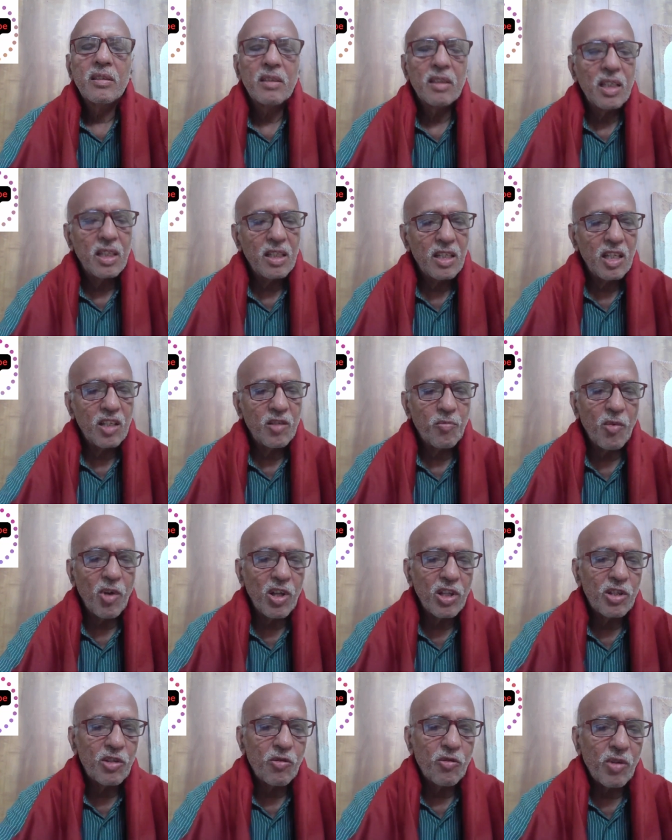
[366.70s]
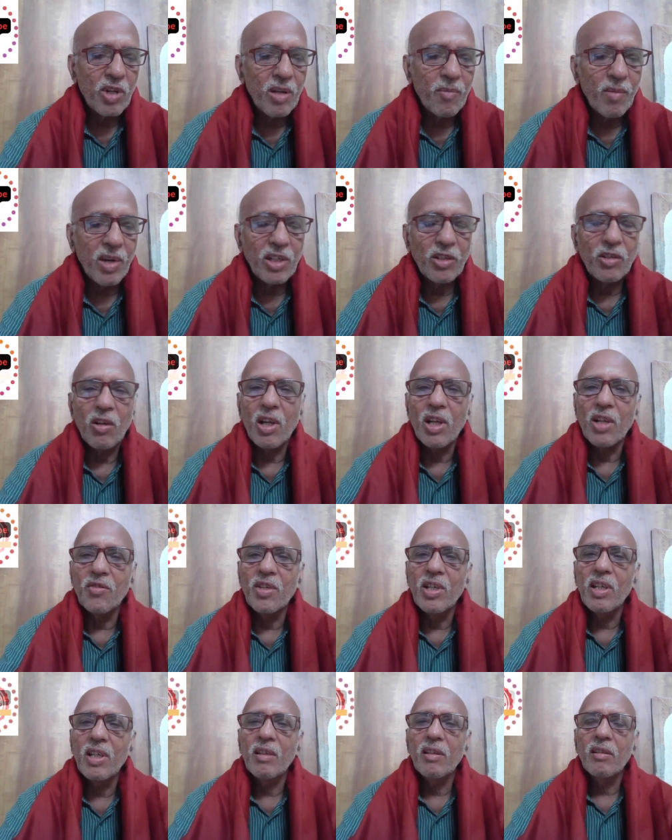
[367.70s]
This is a small story,
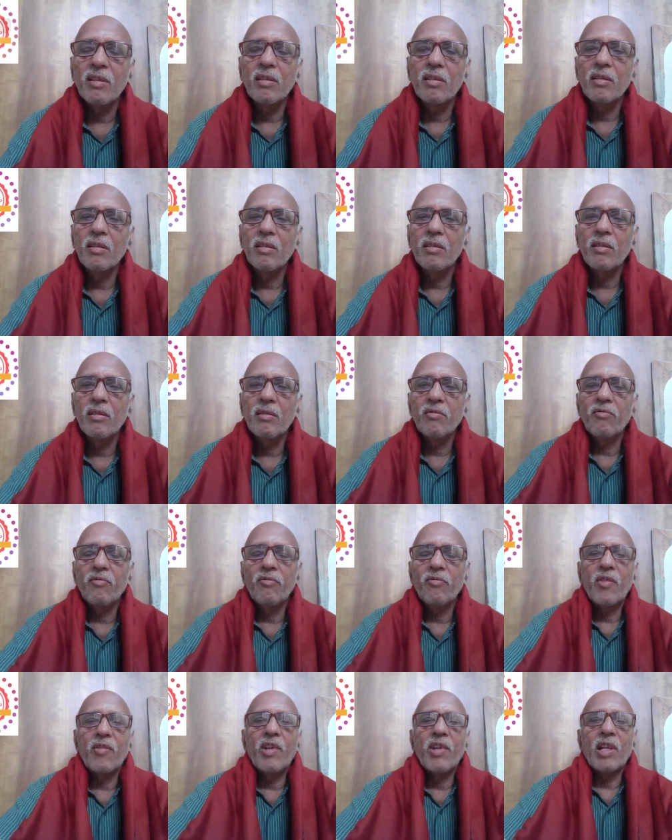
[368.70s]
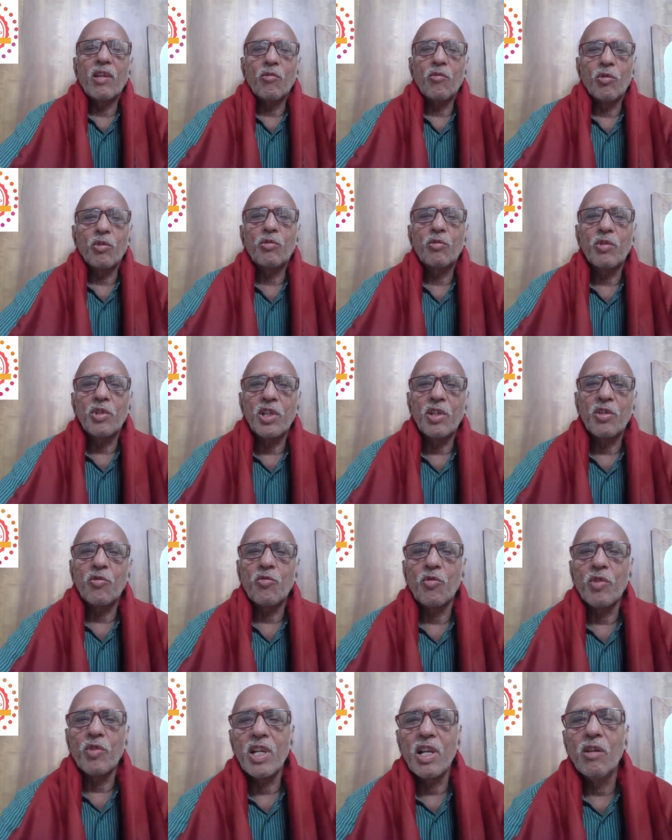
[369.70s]
mythology. We'll go through this
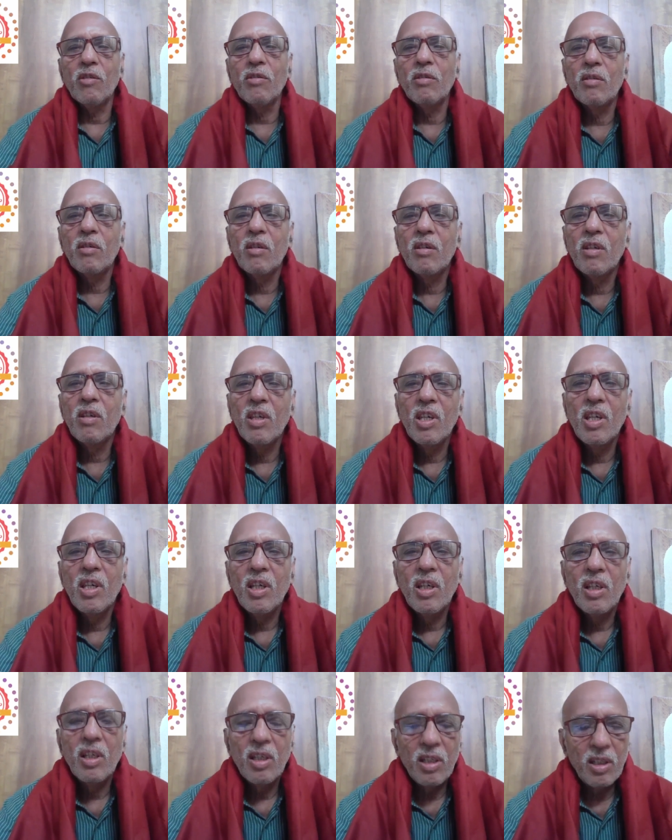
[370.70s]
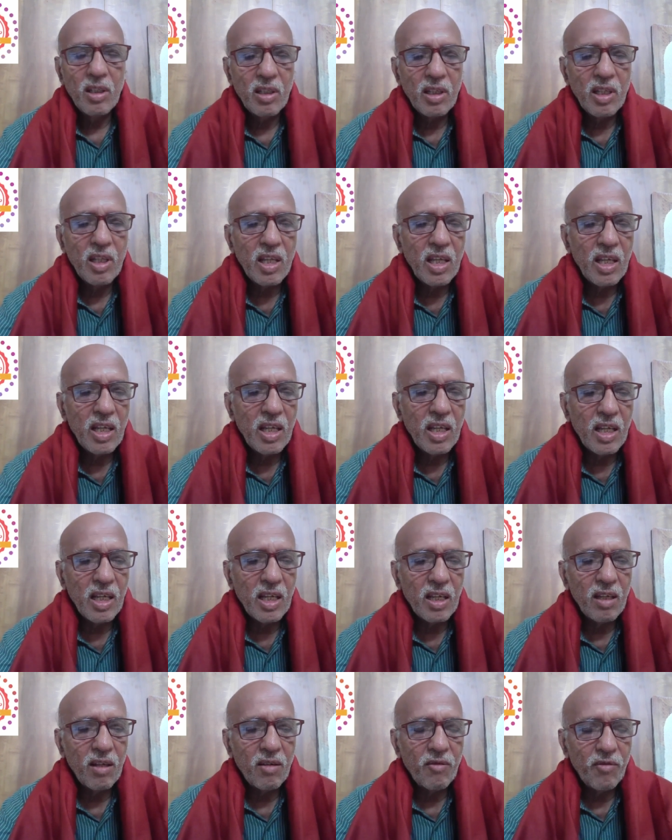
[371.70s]
story now.
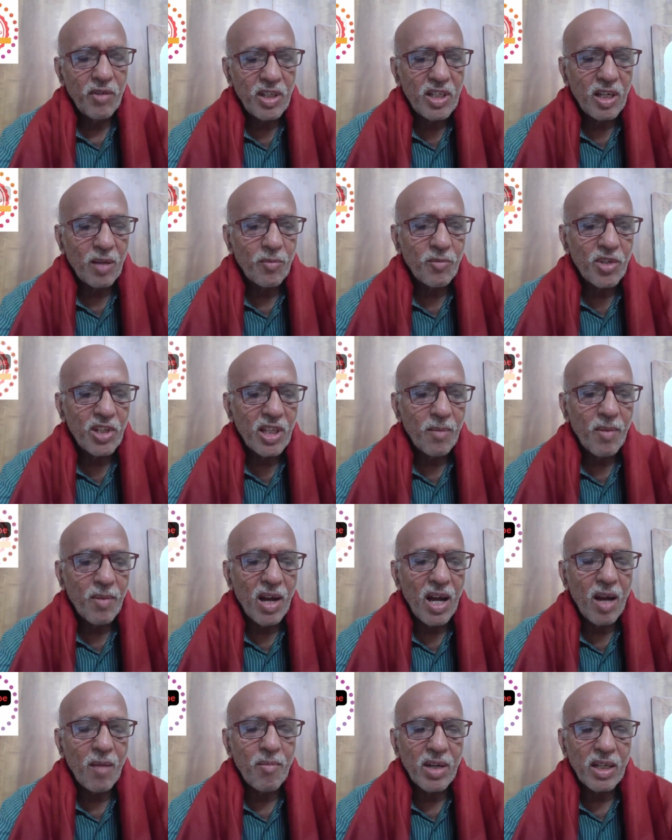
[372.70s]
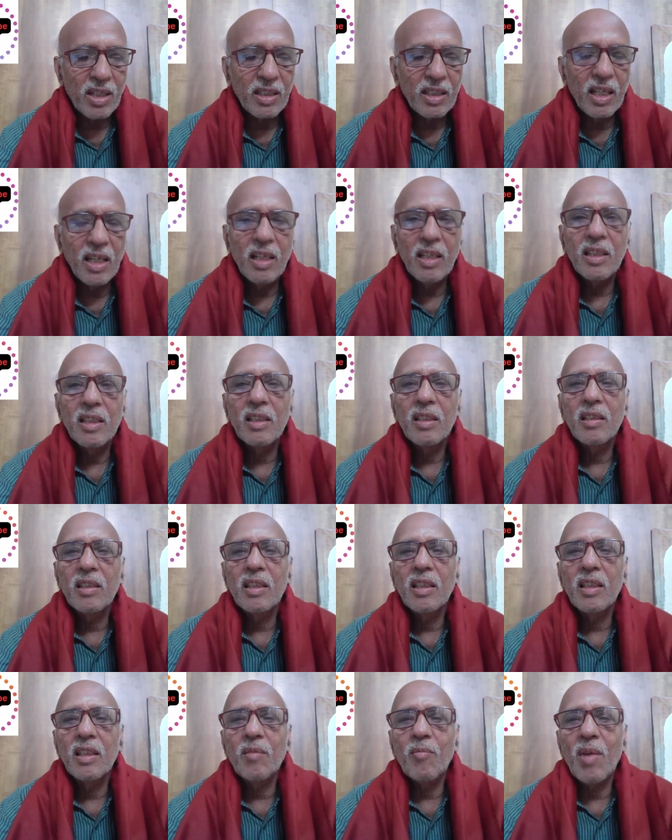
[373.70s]
The which comes in the Mahabharata.
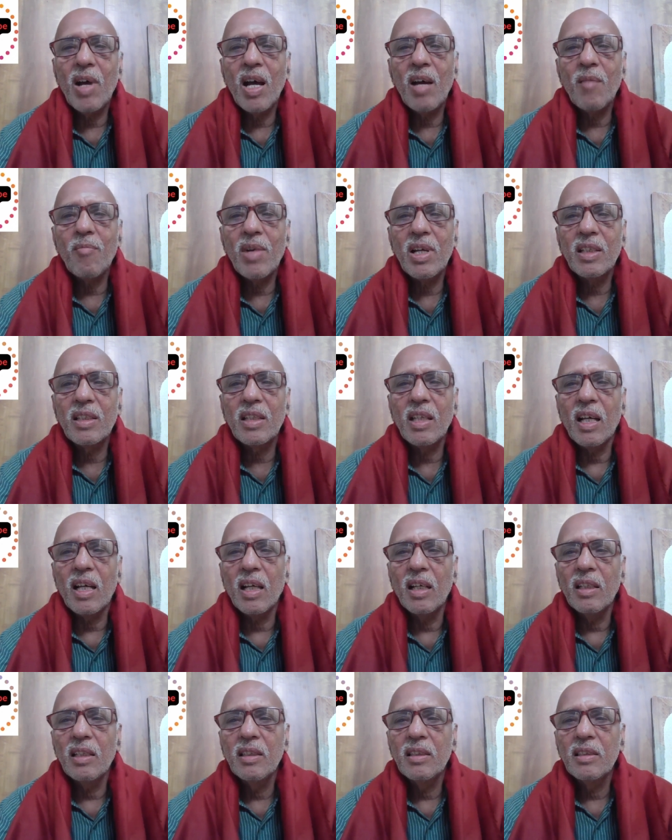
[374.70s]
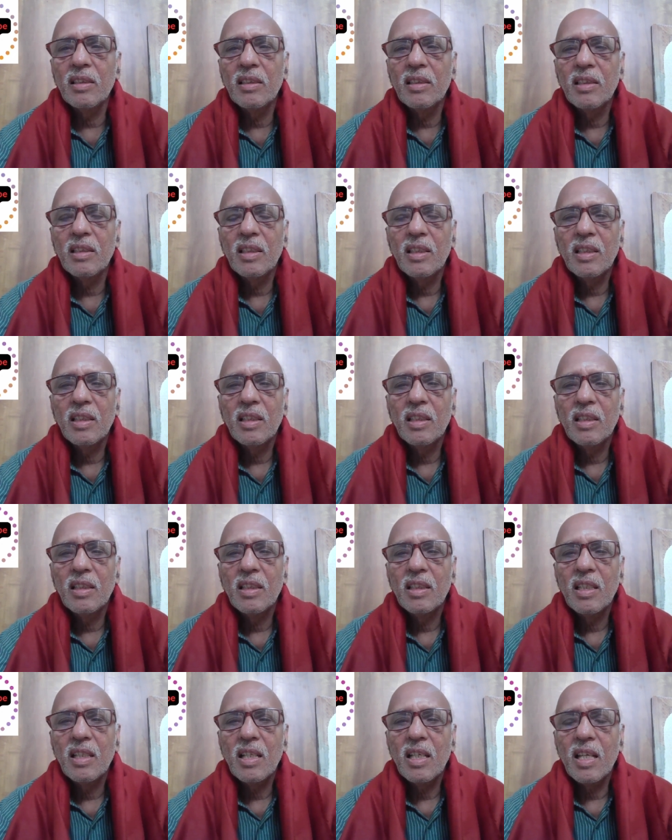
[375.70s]
Mahabharata
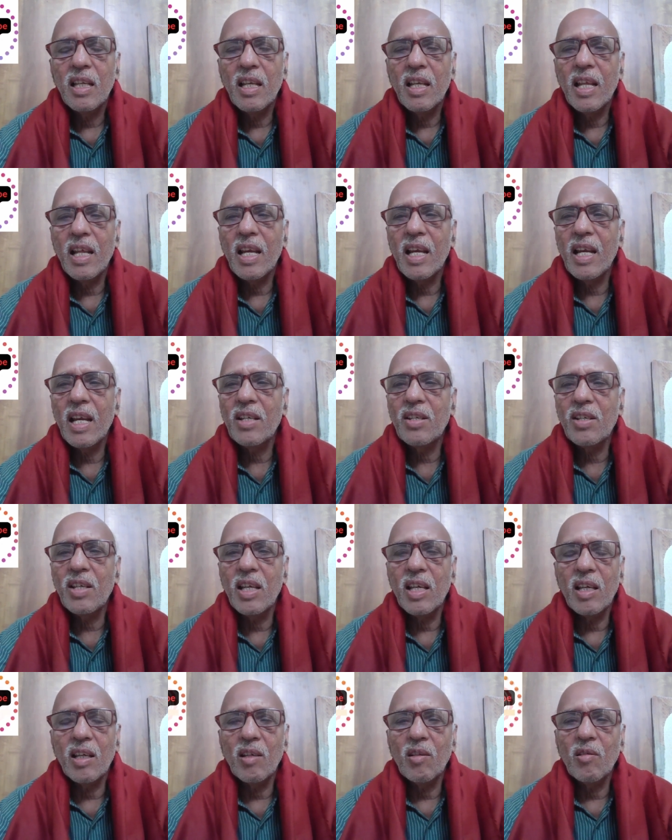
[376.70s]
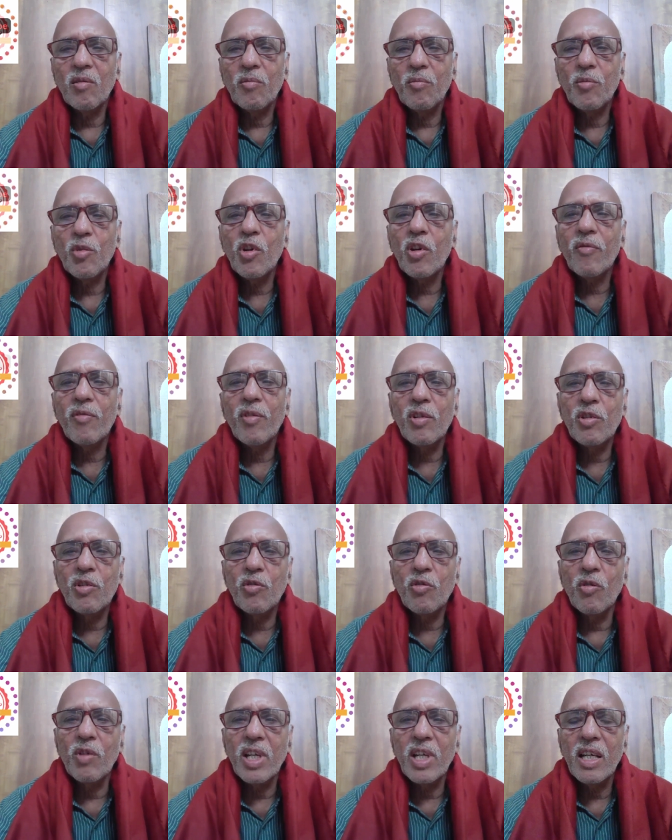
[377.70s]
narrates a beautiful
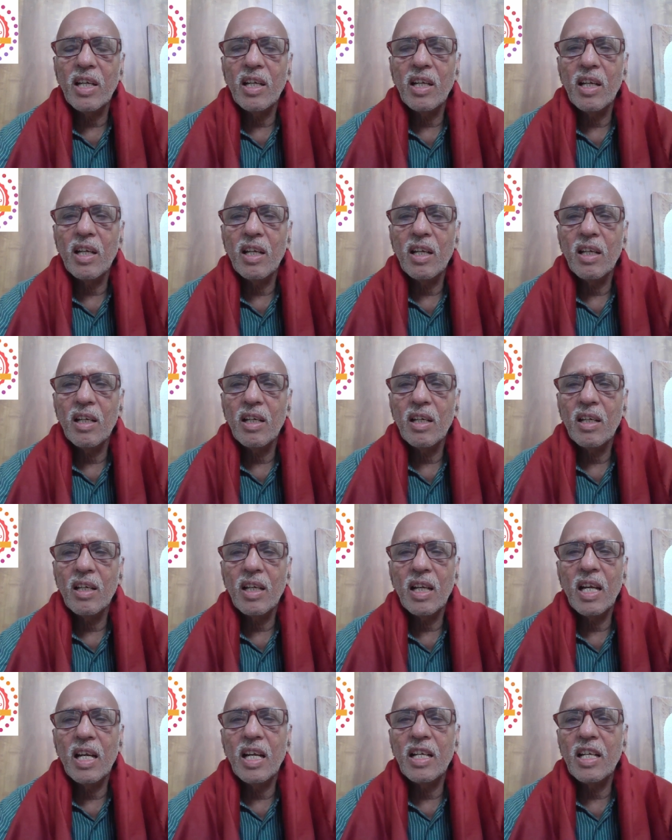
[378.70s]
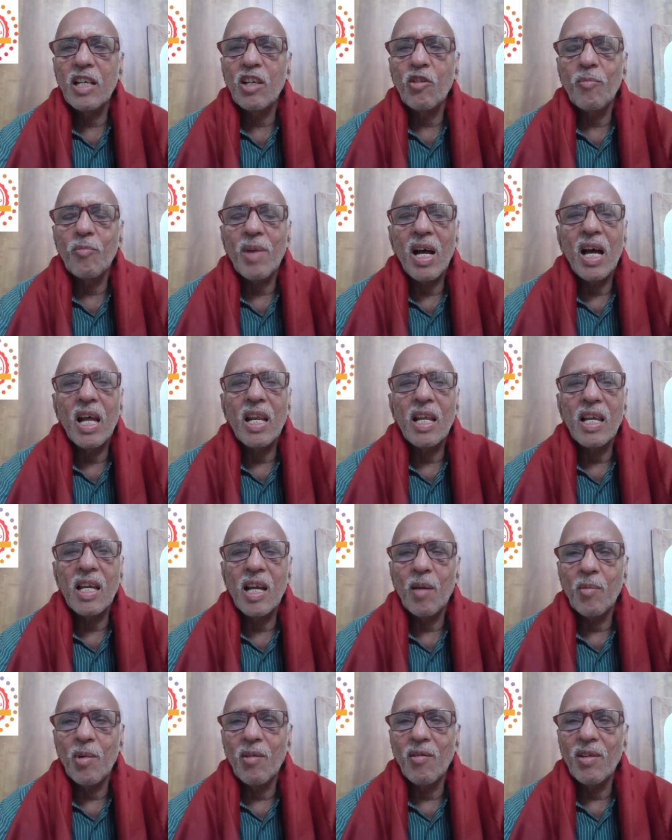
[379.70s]
story related to
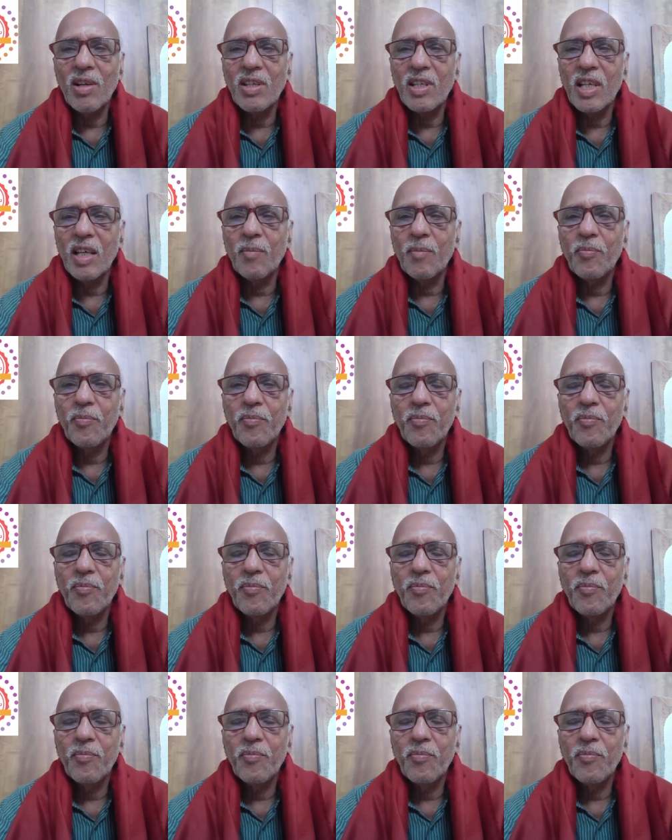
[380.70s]
Mahalaya Amavasya.